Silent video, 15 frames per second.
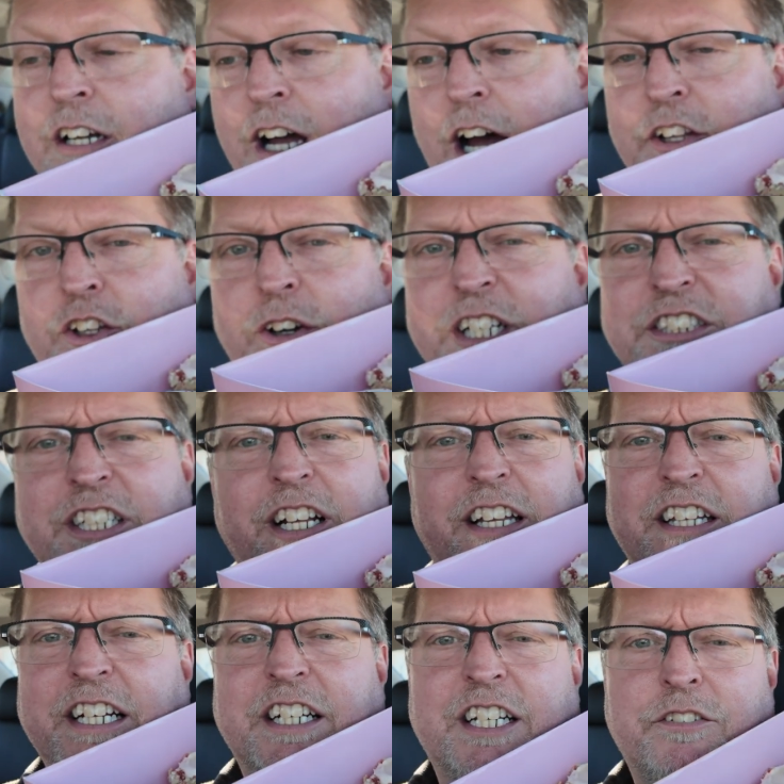There isn't,
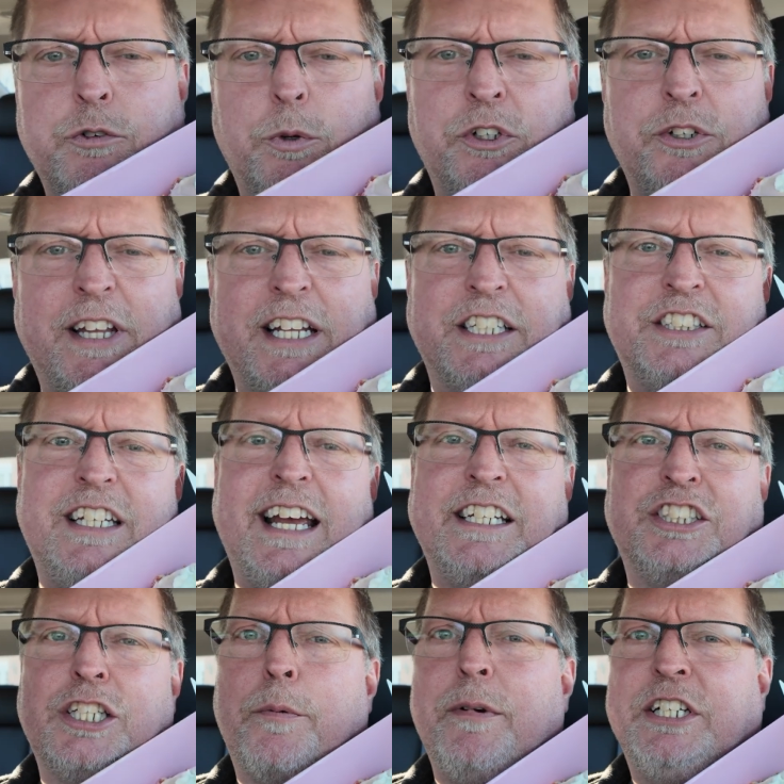I think, a different one too. They
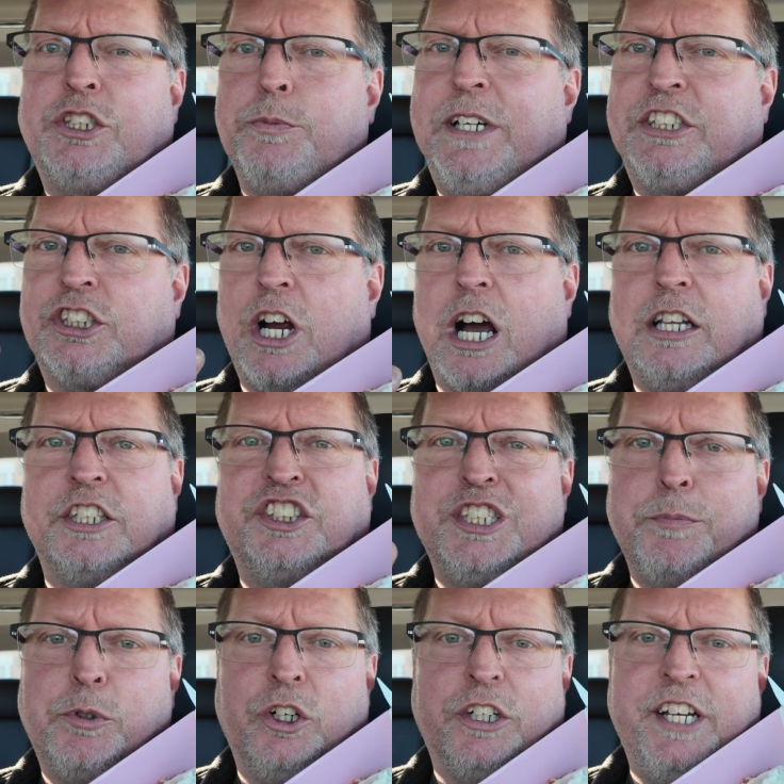had a semi-sweet chocolate
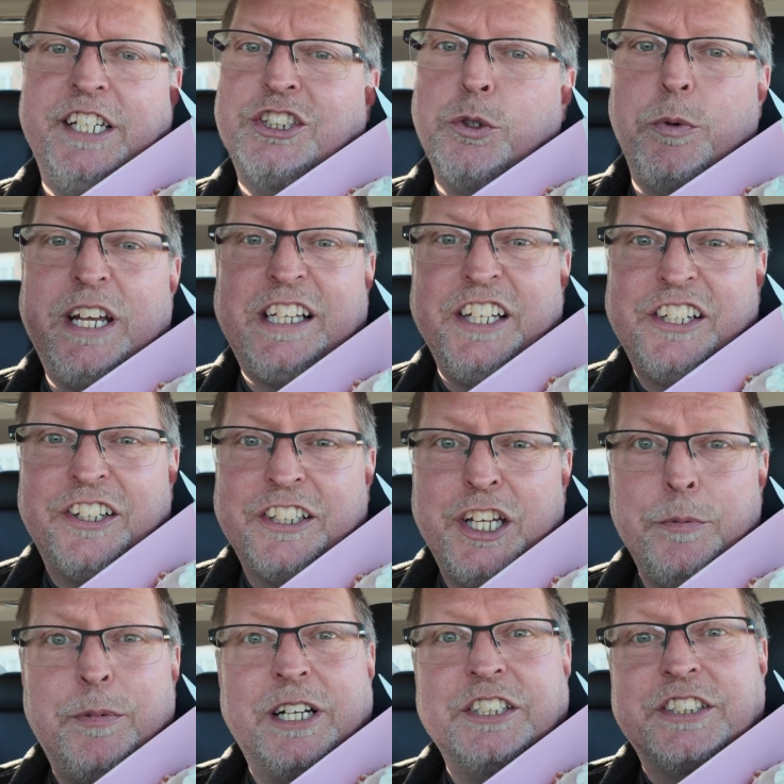chip cookie as a weekly
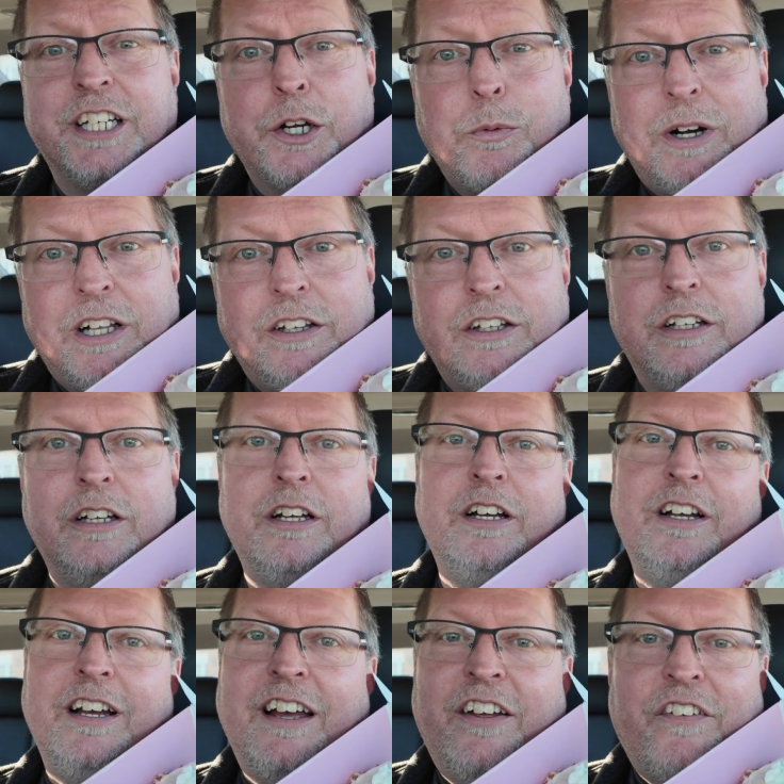cookie, but it's like, well,
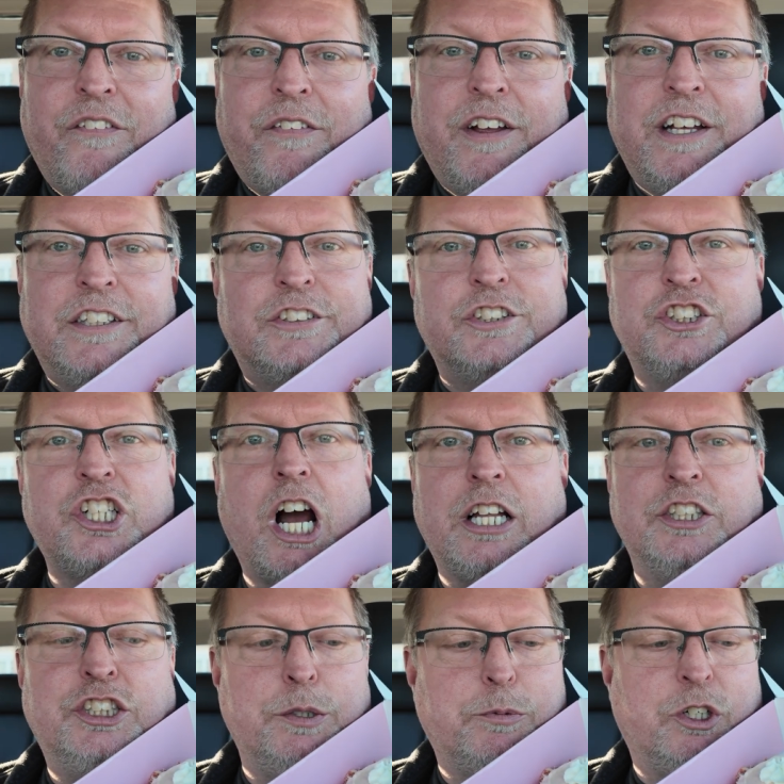it's a
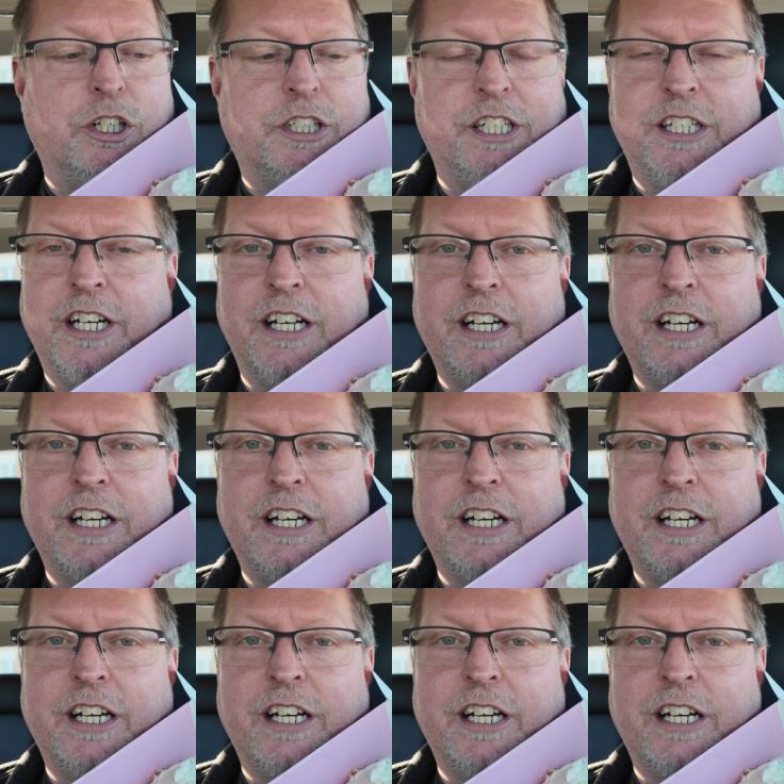chocolate chip cookie.